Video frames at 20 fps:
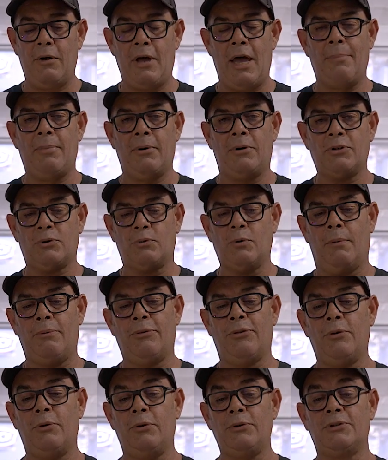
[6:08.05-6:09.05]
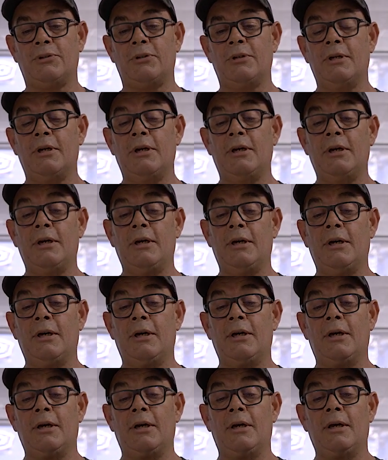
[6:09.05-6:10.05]
Happy to swap thoughts,
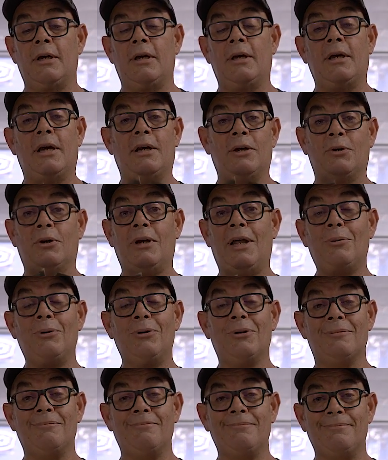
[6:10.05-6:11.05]
and good luck with it.